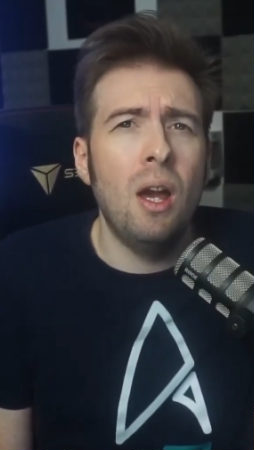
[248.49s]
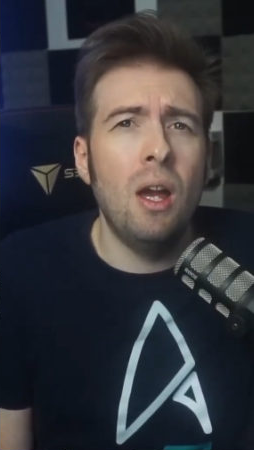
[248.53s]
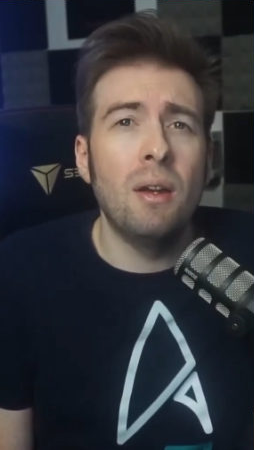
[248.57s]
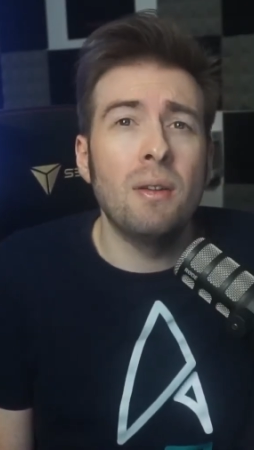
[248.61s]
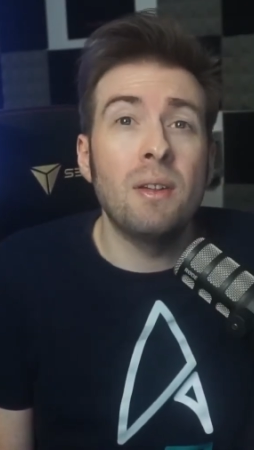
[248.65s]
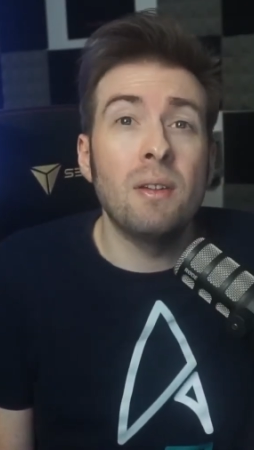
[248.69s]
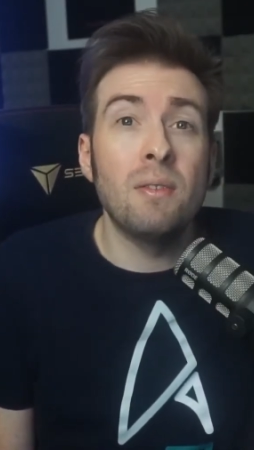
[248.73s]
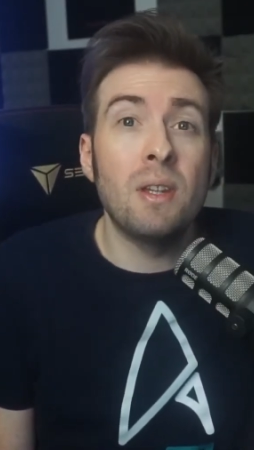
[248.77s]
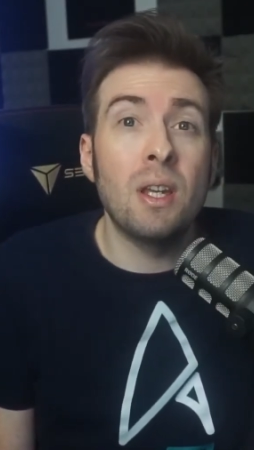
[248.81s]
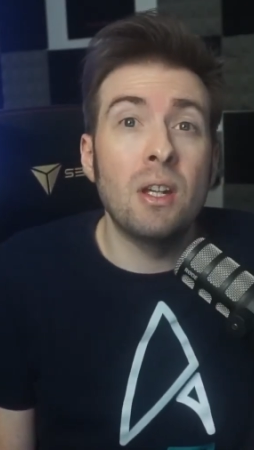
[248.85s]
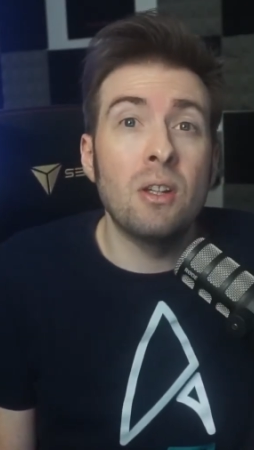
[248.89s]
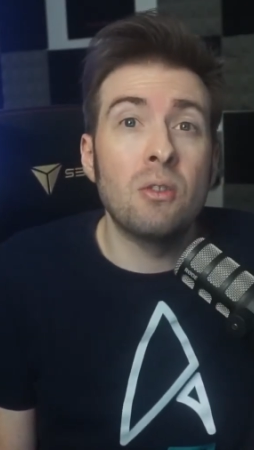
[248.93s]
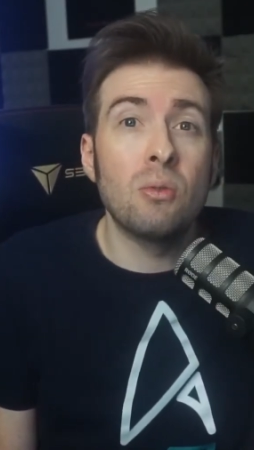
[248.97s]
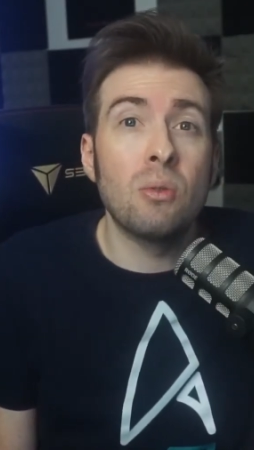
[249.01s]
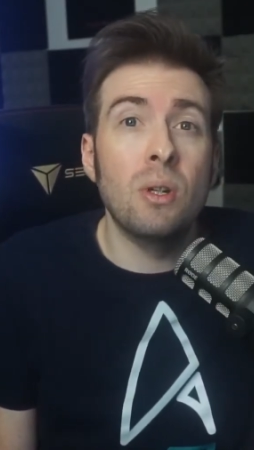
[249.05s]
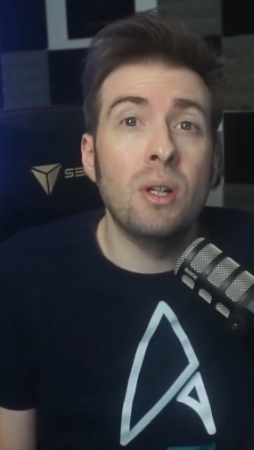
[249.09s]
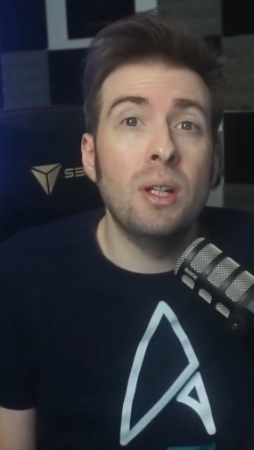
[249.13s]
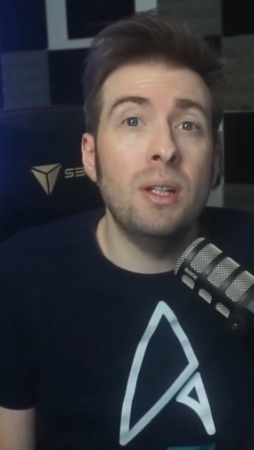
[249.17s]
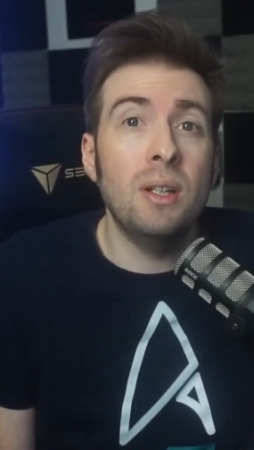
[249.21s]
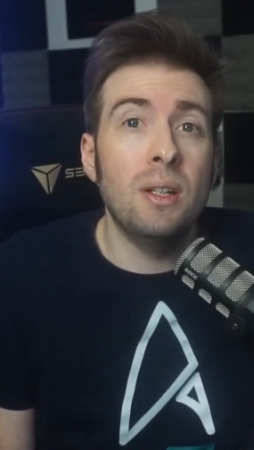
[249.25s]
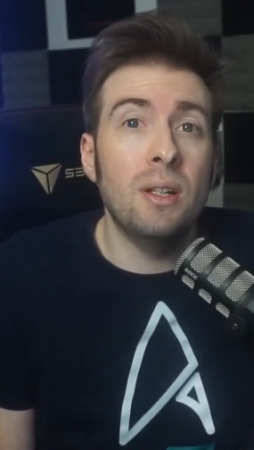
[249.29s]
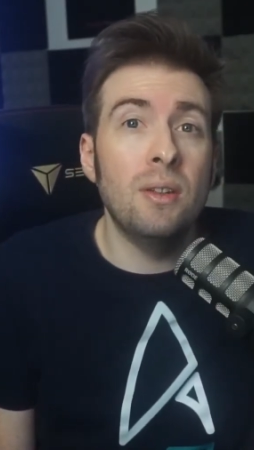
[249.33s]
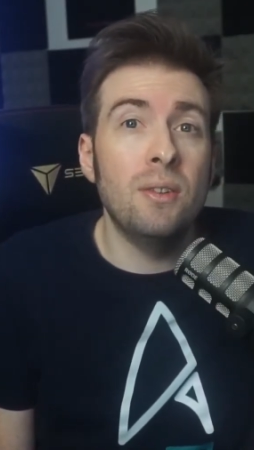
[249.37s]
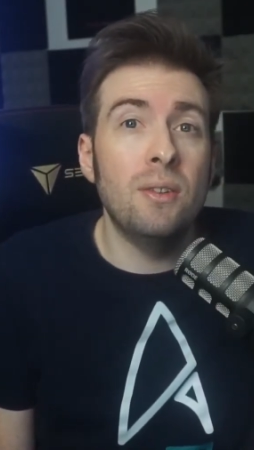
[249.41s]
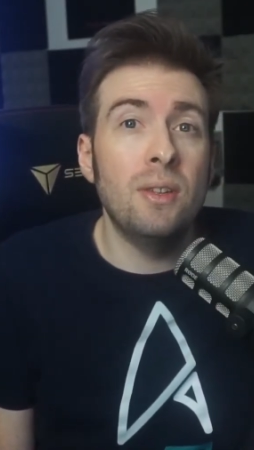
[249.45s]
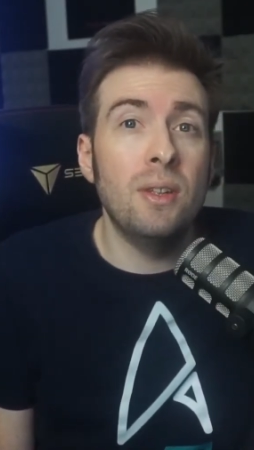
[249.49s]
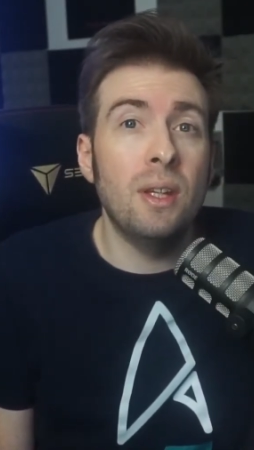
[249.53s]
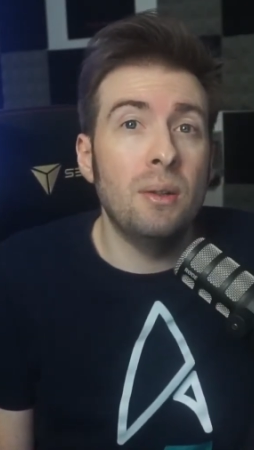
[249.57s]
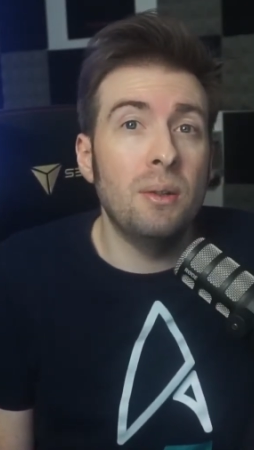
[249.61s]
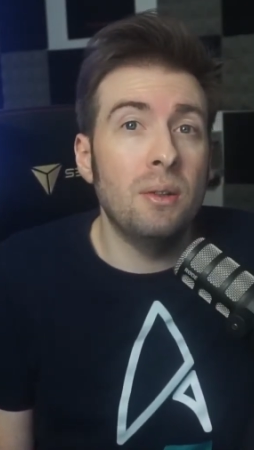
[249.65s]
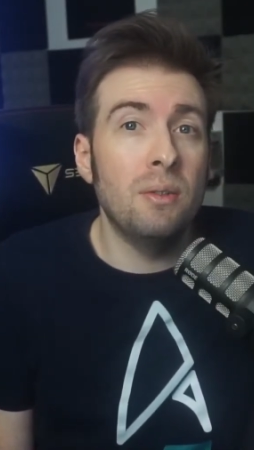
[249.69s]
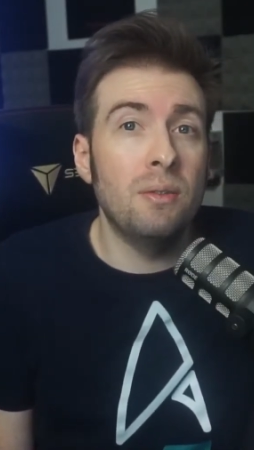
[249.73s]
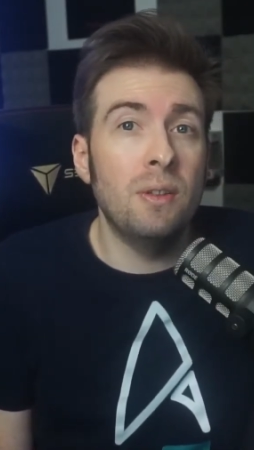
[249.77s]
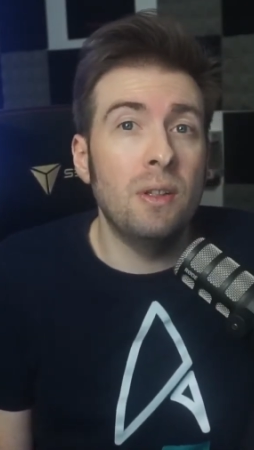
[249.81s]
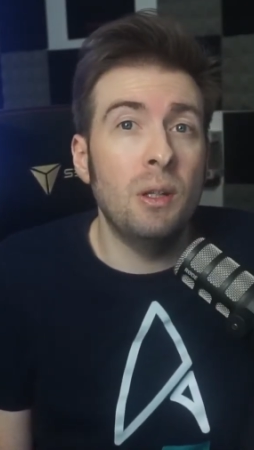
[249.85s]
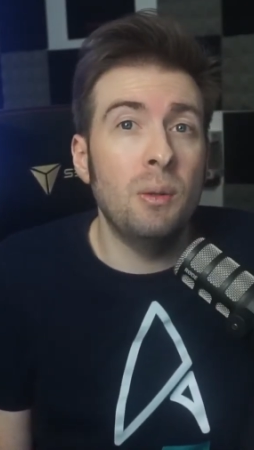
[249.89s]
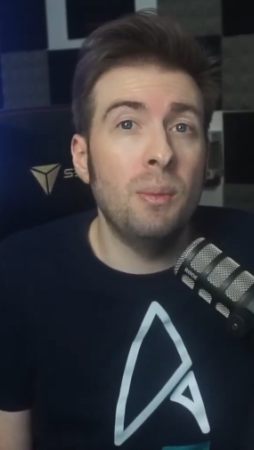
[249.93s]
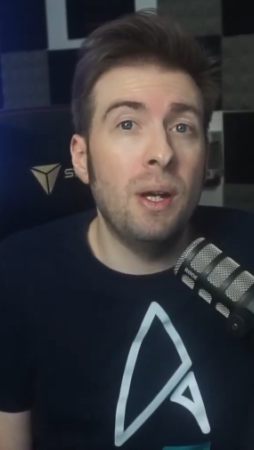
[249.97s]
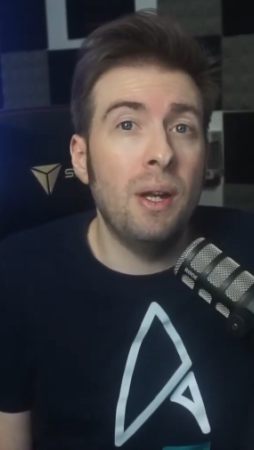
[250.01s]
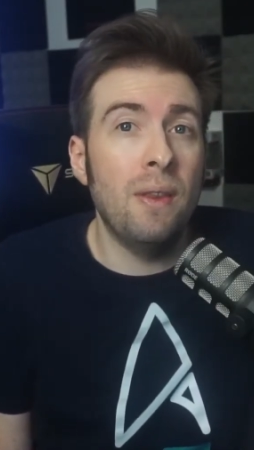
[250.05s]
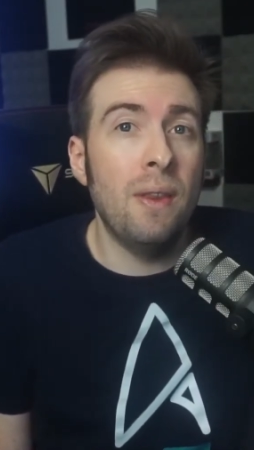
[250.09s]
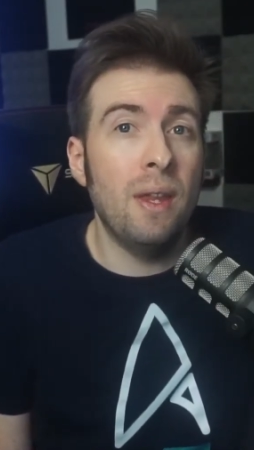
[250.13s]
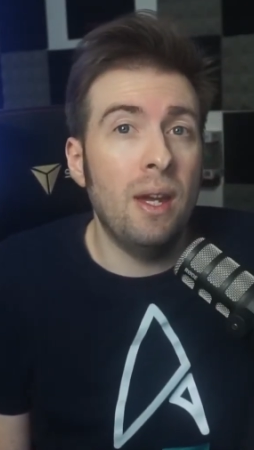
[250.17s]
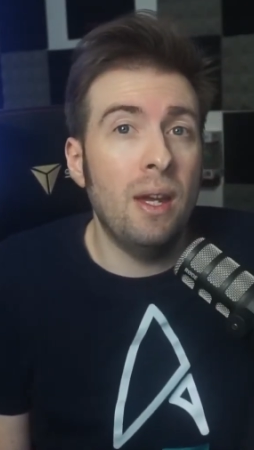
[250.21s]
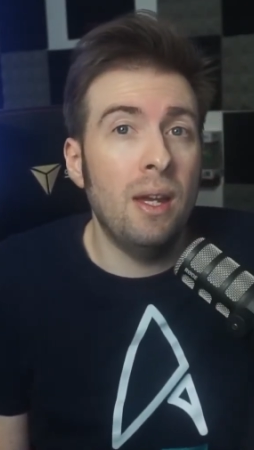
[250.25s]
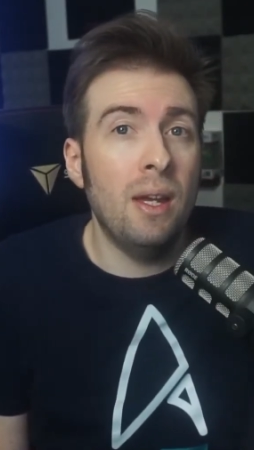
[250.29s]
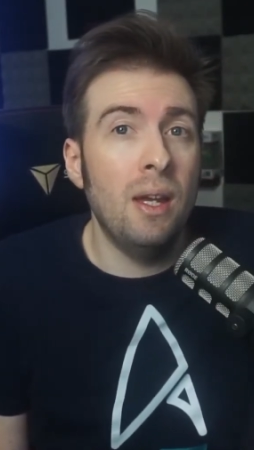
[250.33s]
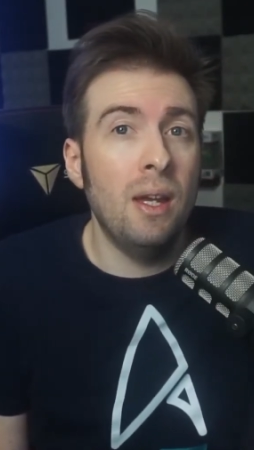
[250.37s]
Give that a try and see how you feel about that.